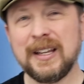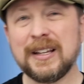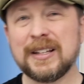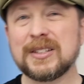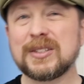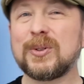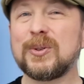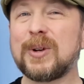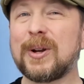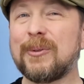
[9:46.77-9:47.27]

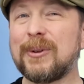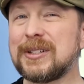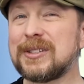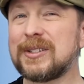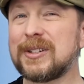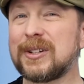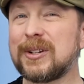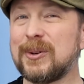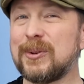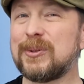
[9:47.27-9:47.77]
So I want you
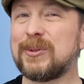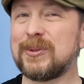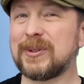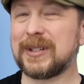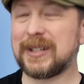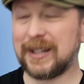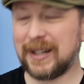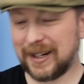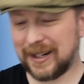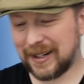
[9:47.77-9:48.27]
to go through
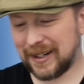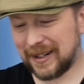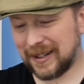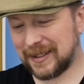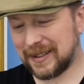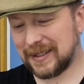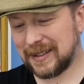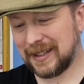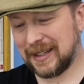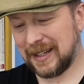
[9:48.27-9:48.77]
the
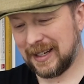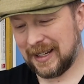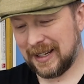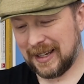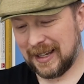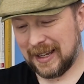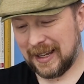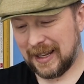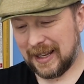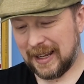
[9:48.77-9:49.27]
cards
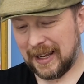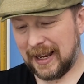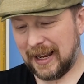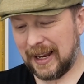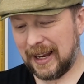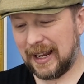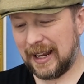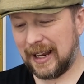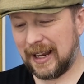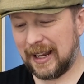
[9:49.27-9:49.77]

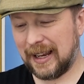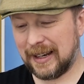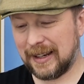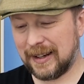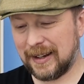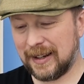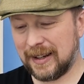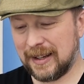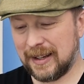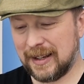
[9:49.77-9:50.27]

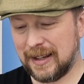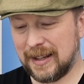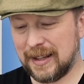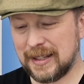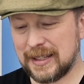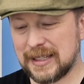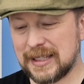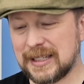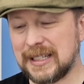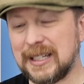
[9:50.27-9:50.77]
and
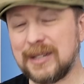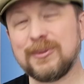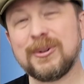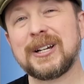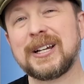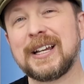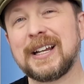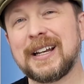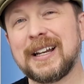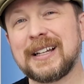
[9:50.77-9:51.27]
see
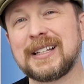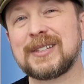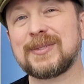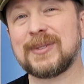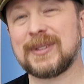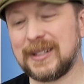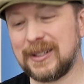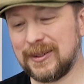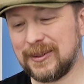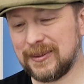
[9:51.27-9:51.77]
what connects
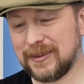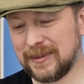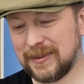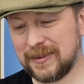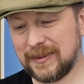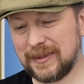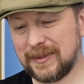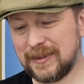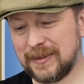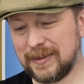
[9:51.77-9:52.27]
with you.
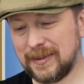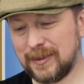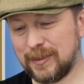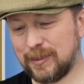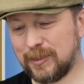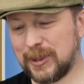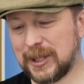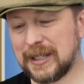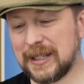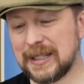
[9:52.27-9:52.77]

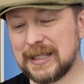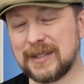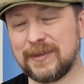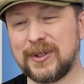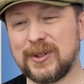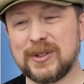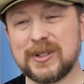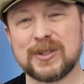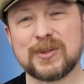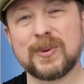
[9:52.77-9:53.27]
Because if
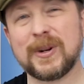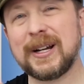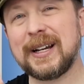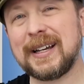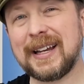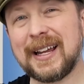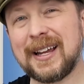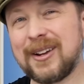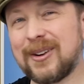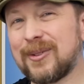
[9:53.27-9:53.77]
you just write
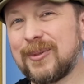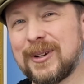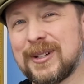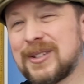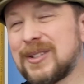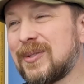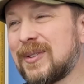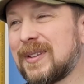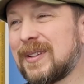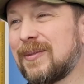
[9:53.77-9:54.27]
down
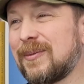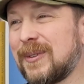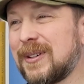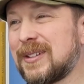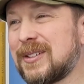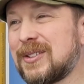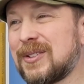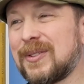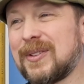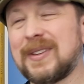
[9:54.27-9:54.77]

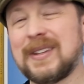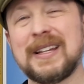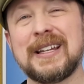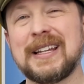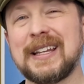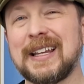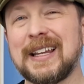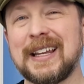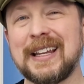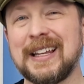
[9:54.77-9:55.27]
what you're
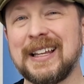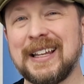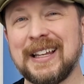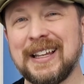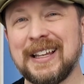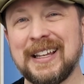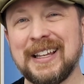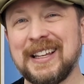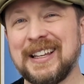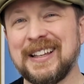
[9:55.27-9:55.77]
thinking,
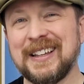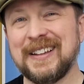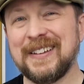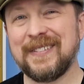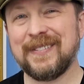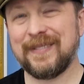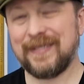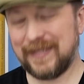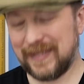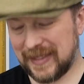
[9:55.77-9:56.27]

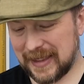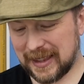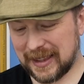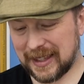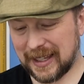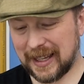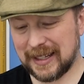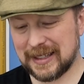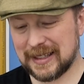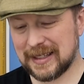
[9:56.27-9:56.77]

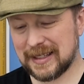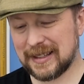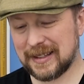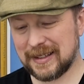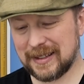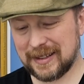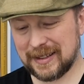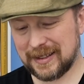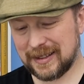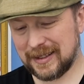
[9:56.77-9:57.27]
that's
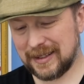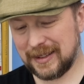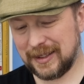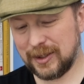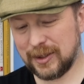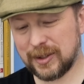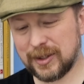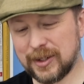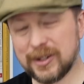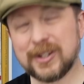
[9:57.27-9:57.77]

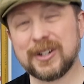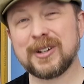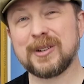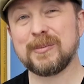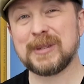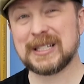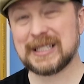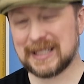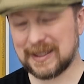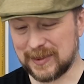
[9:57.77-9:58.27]
you're going to
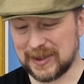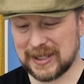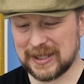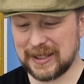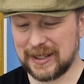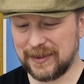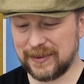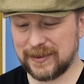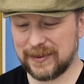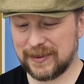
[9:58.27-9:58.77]
miss some
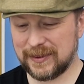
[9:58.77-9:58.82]
stuff,